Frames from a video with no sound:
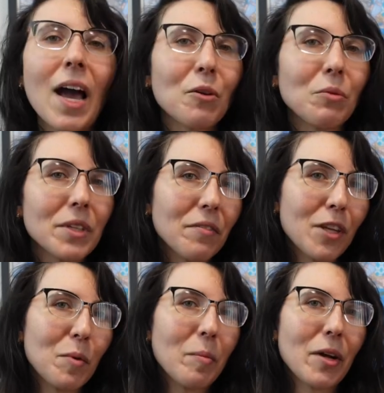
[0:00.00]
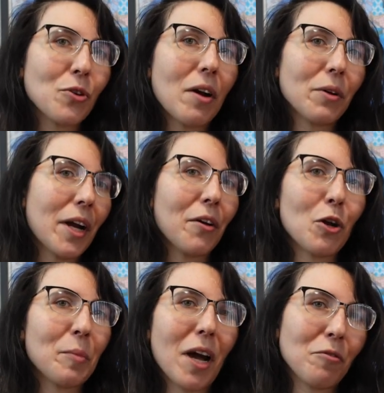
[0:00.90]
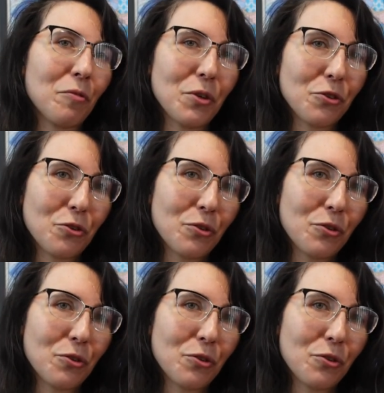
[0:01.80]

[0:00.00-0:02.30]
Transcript: and it will definitely be my travel carry-on bag for future